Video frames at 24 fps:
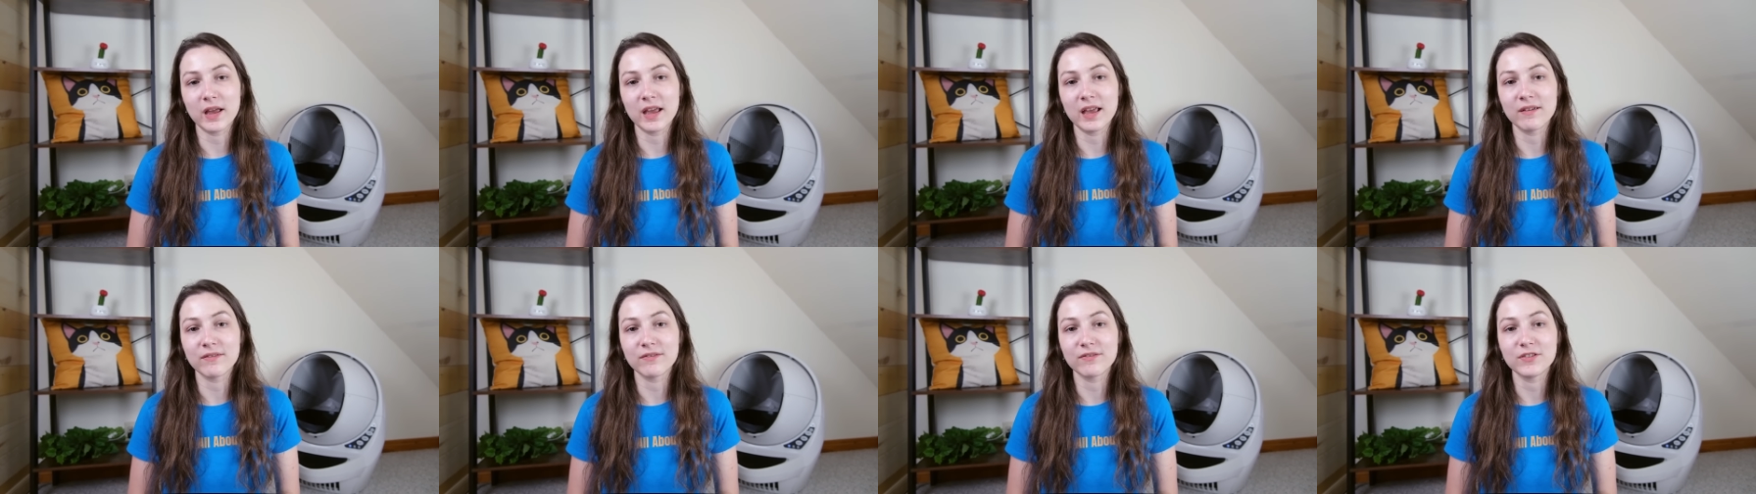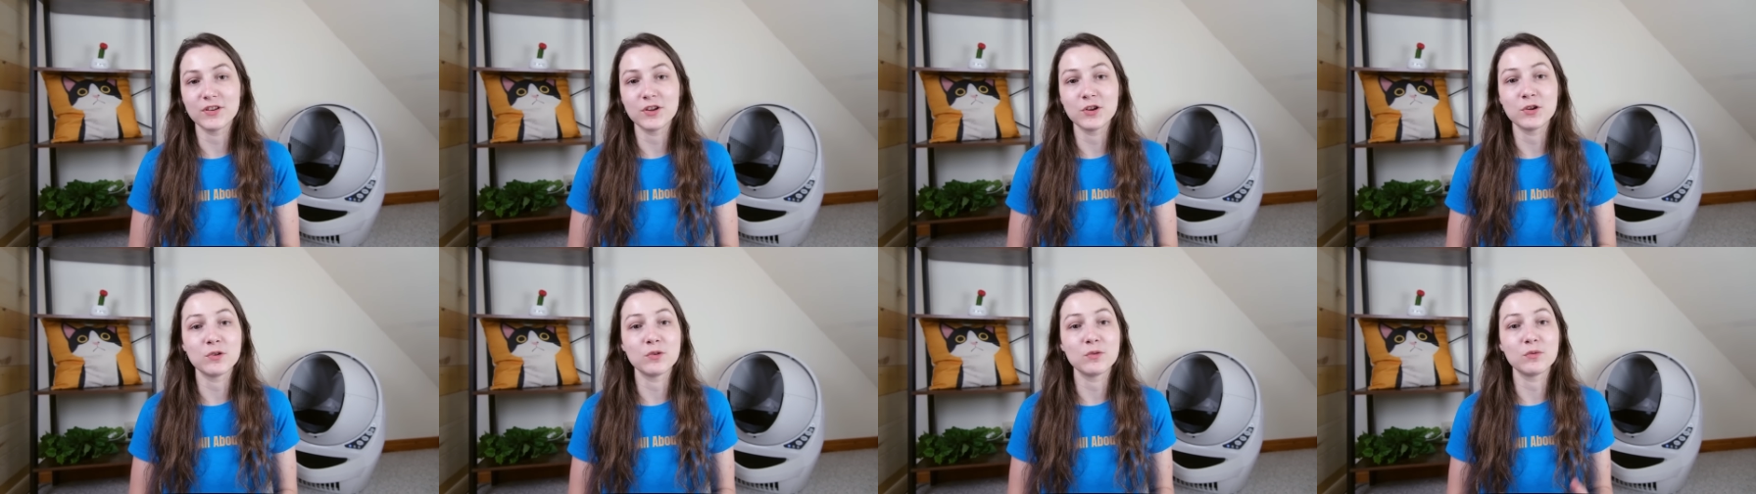
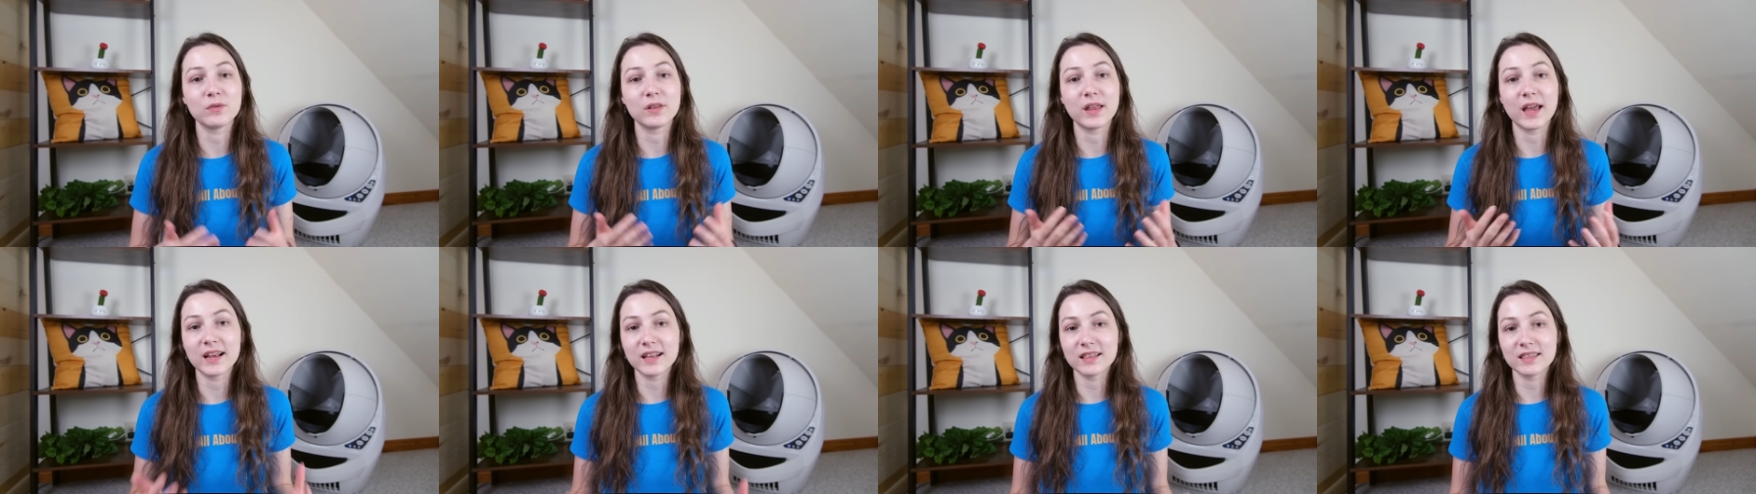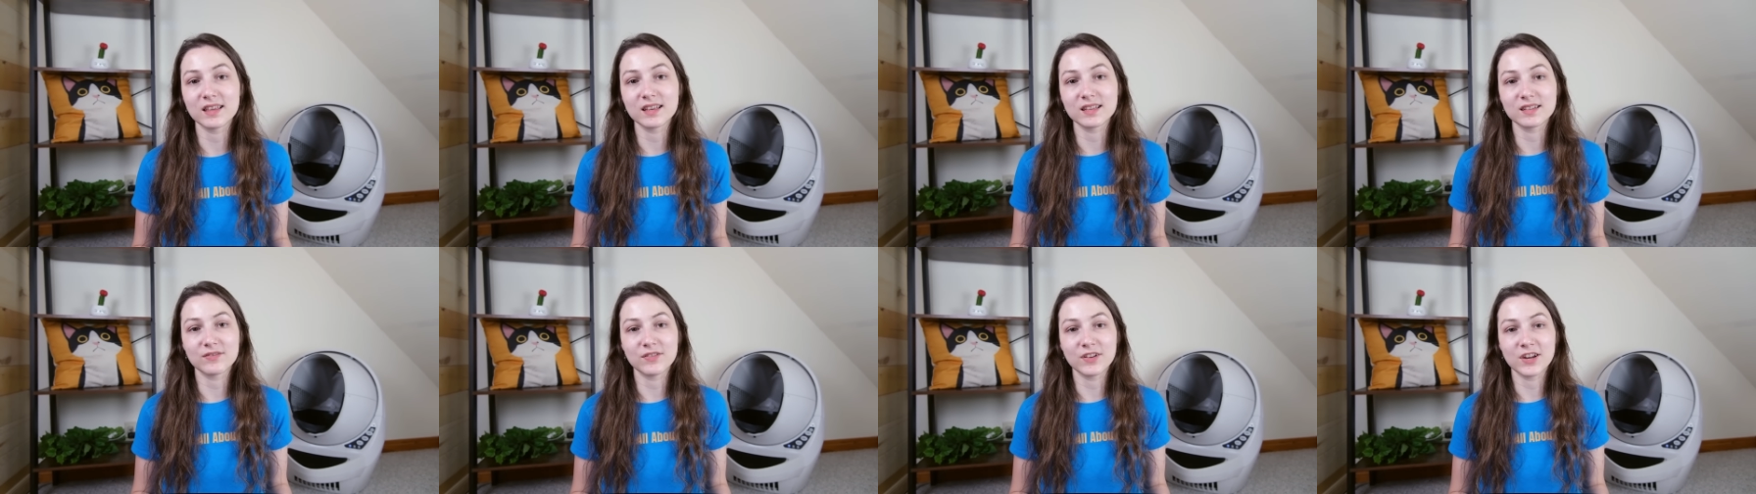If you liked
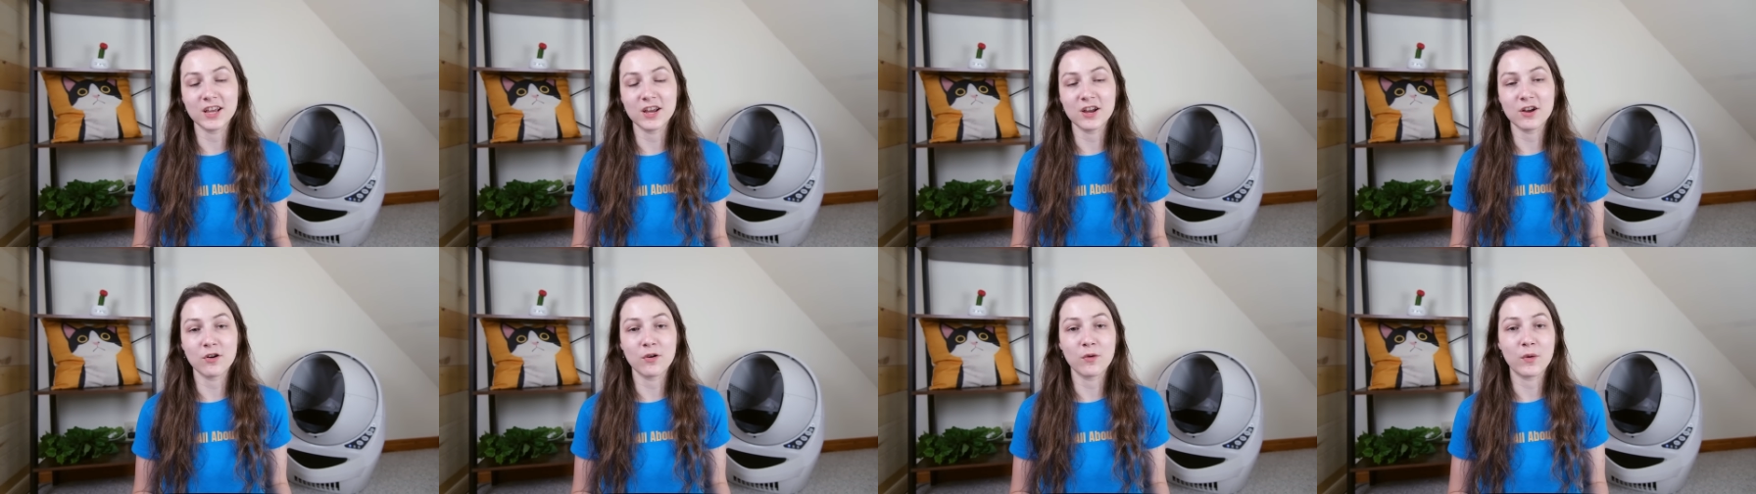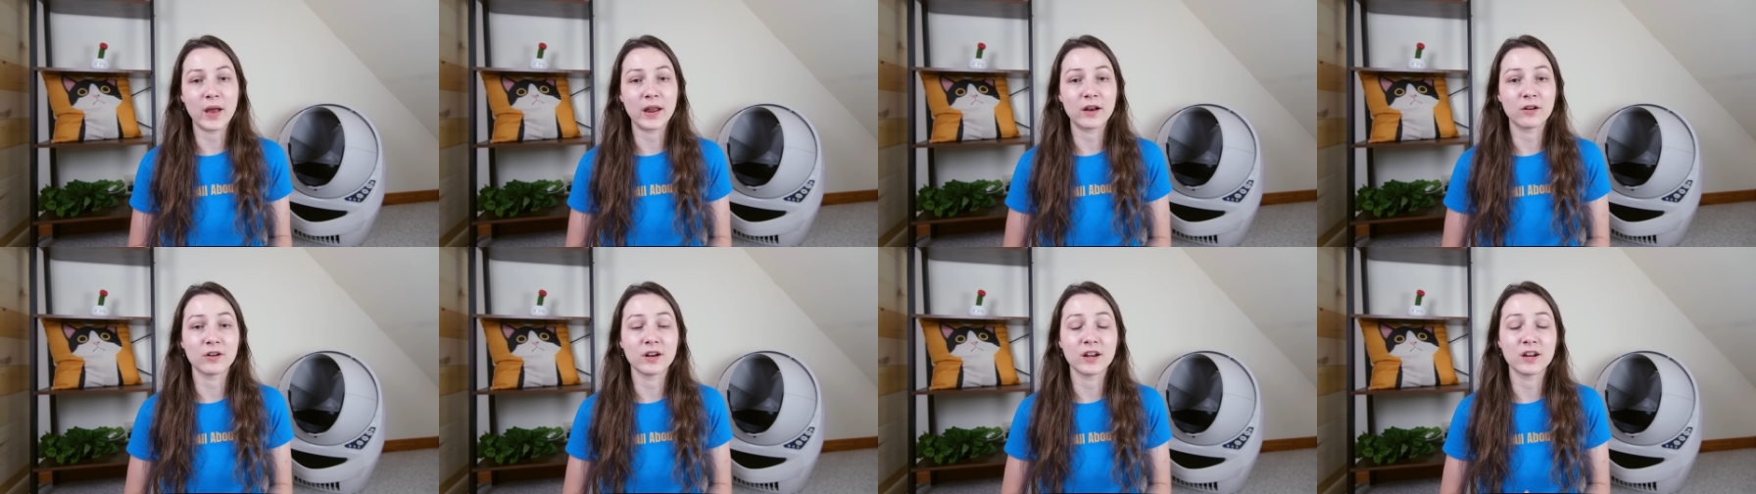this video
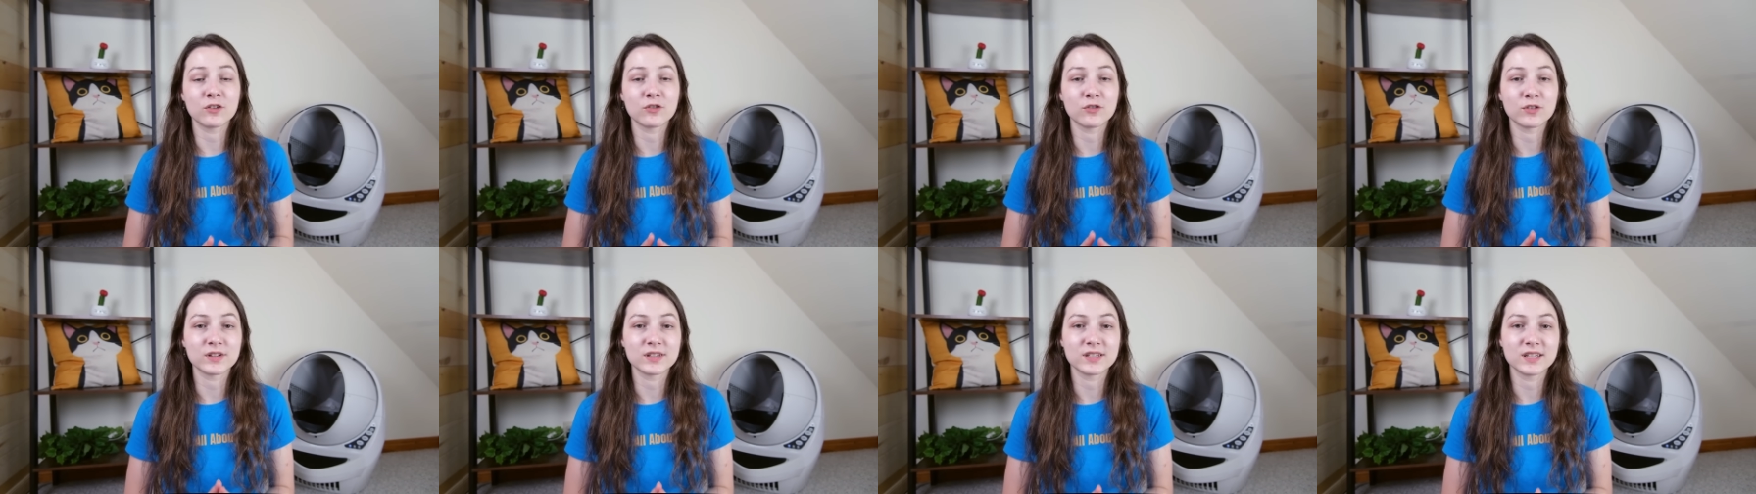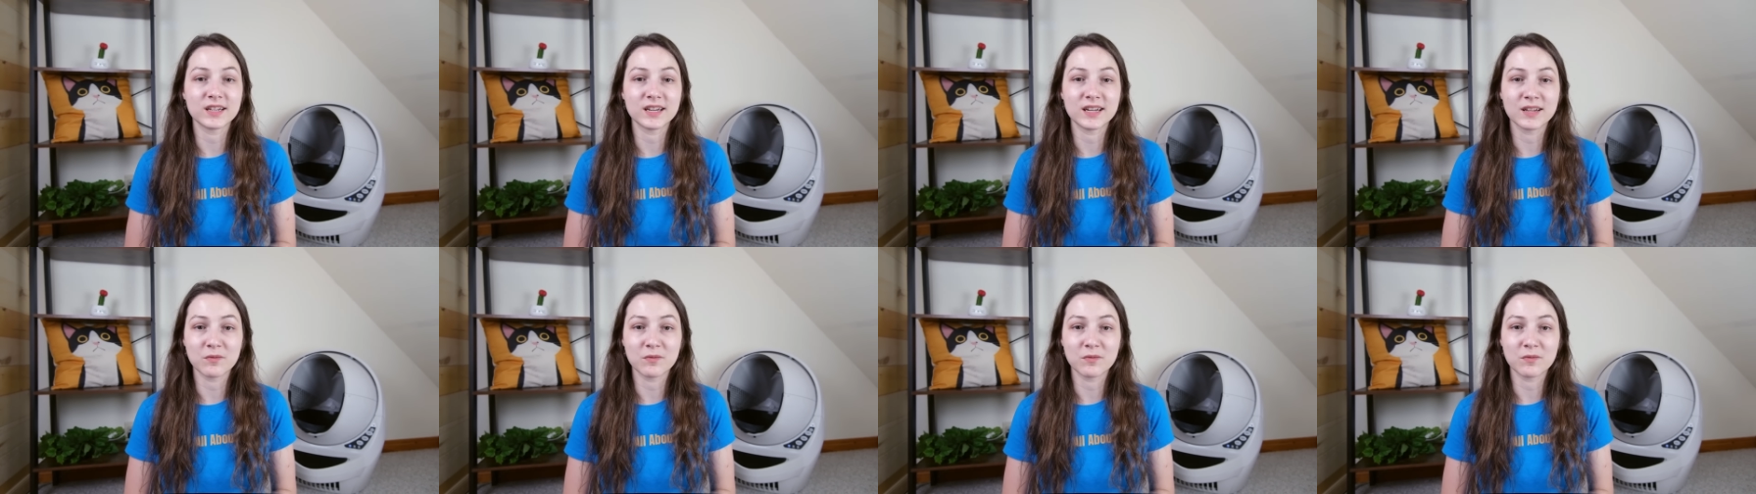and are interested